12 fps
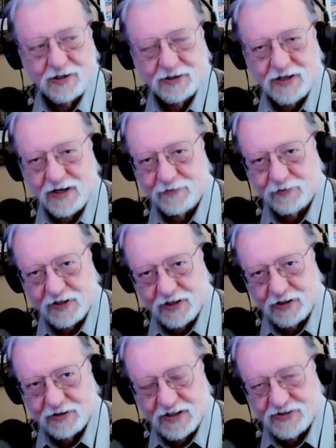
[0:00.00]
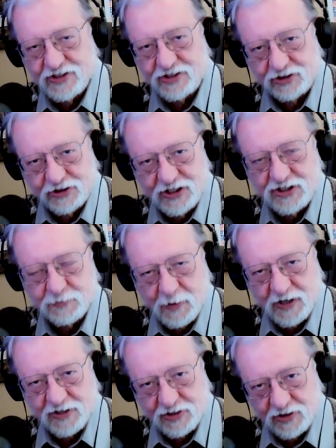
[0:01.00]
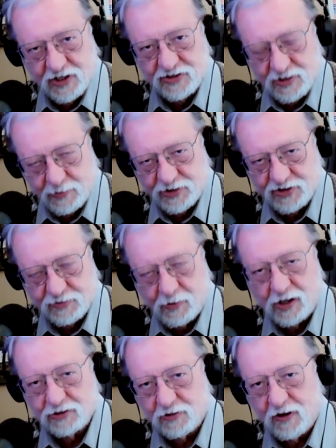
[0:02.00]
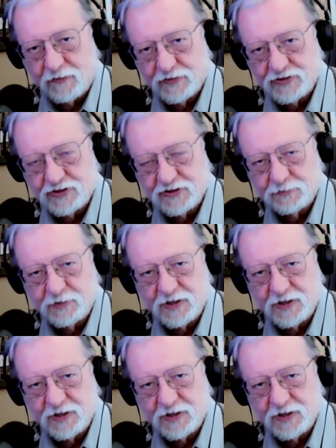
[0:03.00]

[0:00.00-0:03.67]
kind of gets into lease space in some of the smaller offices,